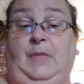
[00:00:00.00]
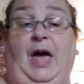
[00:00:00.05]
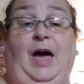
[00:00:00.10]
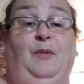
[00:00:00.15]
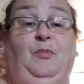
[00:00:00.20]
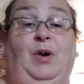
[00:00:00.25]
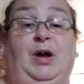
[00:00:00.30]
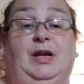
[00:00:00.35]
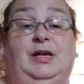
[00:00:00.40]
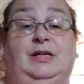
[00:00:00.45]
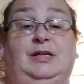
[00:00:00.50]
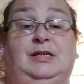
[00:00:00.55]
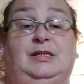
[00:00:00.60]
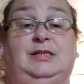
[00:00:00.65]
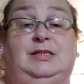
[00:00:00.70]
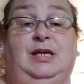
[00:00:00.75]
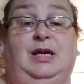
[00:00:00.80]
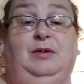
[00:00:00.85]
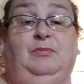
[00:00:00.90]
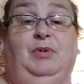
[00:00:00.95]
I wanted
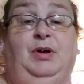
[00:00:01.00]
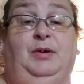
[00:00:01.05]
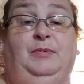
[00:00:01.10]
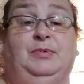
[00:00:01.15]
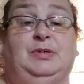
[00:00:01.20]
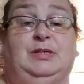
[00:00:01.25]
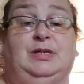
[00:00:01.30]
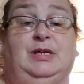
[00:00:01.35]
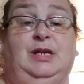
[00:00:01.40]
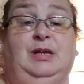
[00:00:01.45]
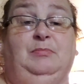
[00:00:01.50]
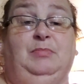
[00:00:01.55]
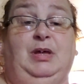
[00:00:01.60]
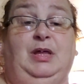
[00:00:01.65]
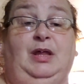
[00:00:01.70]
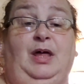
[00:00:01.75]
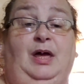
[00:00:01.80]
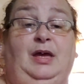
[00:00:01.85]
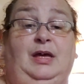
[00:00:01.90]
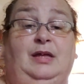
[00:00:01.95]
to see what it was going to
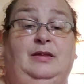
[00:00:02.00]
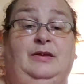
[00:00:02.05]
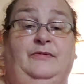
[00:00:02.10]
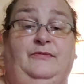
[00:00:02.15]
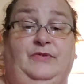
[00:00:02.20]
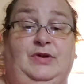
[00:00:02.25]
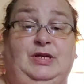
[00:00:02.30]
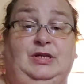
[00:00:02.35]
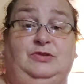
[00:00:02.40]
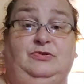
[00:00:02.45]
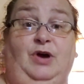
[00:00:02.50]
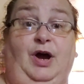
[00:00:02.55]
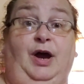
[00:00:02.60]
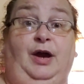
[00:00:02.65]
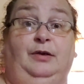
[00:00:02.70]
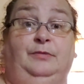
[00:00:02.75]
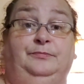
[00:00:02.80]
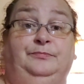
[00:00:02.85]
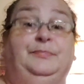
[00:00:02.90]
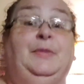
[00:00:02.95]
be like in the freeze
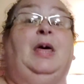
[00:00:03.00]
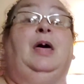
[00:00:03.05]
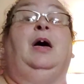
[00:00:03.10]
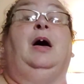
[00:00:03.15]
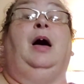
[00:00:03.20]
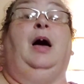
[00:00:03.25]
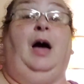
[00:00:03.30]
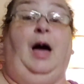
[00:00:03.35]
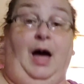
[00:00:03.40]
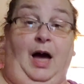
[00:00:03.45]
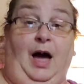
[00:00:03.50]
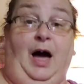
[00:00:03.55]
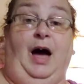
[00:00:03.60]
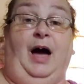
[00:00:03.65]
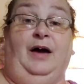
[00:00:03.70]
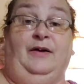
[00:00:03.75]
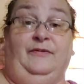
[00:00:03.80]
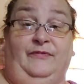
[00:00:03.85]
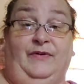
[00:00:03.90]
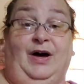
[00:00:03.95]
dryer.
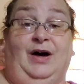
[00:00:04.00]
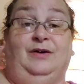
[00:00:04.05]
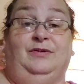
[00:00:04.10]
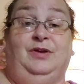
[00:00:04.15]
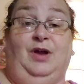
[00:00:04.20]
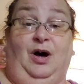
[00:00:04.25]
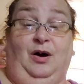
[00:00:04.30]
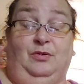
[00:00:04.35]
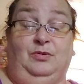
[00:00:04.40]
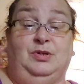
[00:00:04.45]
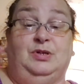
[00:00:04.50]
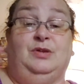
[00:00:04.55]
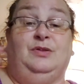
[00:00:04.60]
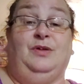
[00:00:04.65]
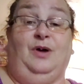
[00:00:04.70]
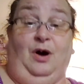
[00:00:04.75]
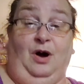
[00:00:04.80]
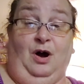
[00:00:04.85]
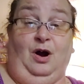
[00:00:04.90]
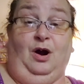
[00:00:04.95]
I found out
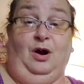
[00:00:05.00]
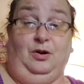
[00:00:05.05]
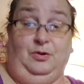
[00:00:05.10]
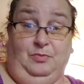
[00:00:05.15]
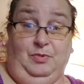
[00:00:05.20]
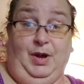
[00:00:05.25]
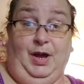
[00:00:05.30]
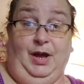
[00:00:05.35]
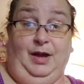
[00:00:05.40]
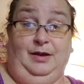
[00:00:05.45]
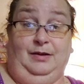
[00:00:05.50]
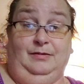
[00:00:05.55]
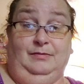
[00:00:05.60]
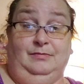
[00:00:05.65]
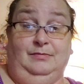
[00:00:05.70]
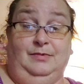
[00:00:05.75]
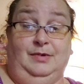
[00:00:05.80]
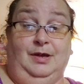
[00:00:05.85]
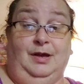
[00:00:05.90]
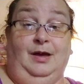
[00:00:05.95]
the hard way
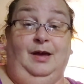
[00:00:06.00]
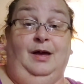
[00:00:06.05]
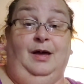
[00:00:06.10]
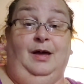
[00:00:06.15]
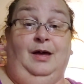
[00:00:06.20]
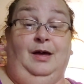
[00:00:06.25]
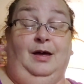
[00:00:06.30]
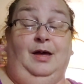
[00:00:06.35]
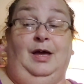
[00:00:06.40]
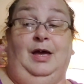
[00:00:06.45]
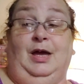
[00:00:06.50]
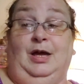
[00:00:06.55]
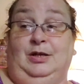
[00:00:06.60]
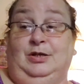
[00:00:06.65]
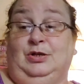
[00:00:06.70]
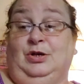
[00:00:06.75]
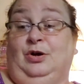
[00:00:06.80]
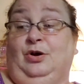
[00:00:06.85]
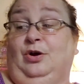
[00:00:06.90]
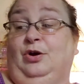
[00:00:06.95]

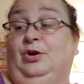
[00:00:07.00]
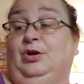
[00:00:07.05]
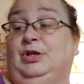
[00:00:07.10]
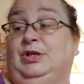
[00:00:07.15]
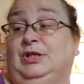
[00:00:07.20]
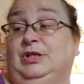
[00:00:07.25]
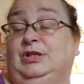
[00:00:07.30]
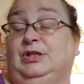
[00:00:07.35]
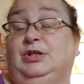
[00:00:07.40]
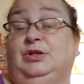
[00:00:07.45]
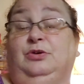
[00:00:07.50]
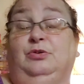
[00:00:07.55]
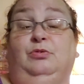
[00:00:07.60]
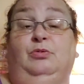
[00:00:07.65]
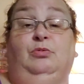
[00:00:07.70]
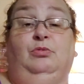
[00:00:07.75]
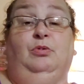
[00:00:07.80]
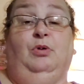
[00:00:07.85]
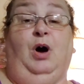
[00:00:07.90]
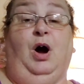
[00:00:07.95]
it turned
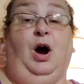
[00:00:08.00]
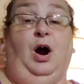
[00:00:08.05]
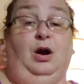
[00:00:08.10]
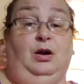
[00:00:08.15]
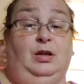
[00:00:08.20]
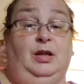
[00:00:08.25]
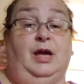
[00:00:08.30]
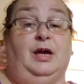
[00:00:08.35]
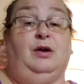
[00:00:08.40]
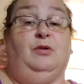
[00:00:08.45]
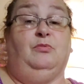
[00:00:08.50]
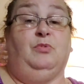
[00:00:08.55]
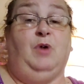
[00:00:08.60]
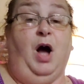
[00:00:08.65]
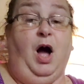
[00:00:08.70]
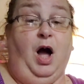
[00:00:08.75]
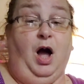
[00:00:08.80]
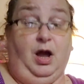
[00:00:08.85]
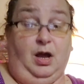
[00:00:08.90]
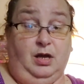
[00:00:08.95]
to hard like a
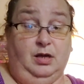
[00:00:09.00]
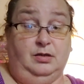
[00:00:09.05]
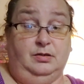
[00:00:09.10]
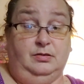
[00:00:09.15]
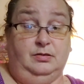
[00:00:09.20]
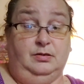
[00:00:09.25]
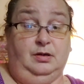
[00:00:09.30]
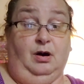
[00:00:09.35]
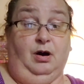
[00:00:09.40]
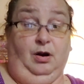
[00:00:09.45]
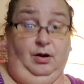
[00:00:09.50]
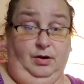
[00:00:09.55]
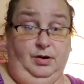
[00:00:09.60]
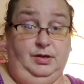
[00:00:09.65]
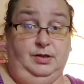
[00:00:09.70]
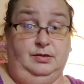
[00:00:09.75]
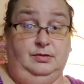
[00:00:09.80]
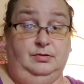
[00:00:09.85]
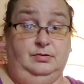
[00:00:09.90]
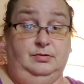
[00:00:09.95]
rock
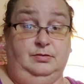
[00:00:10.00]
hard.